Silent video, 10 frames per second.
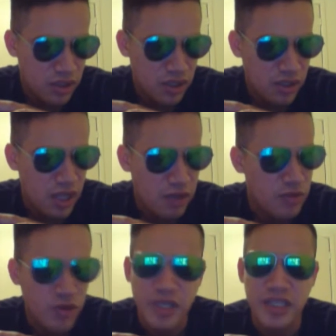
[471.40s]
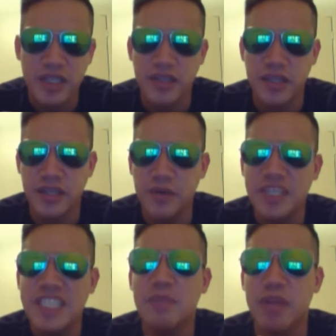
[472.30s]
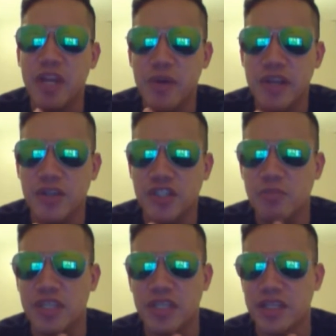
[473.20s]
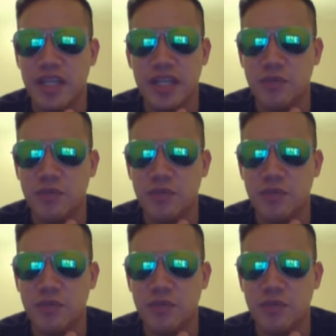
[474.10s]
I don't know like they, they, they, were disappearing or something like that.